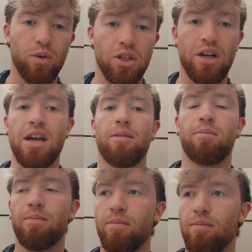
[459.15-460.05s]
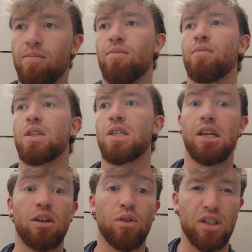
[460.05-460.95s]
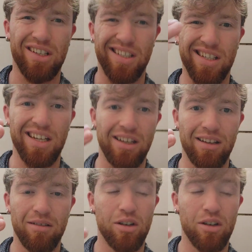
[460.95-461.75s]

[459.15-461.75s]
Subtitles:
which I am in order to succeed.